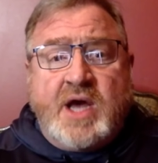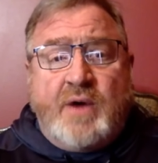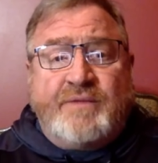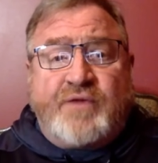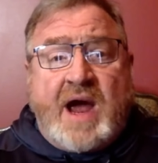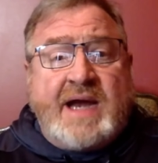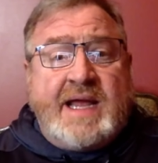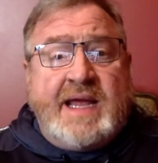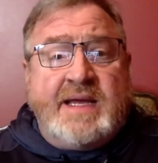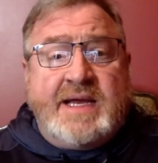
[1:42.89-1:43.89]
on
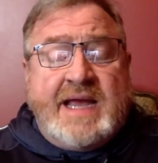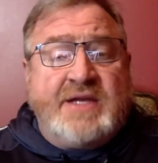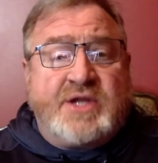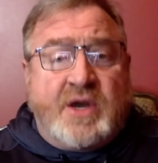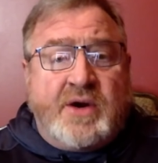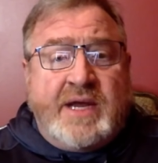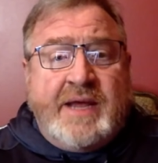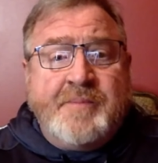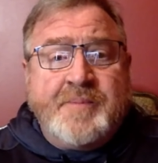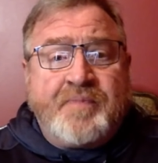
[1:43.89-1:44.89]
Friday at
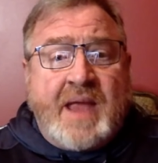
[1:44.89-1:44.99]
8:30.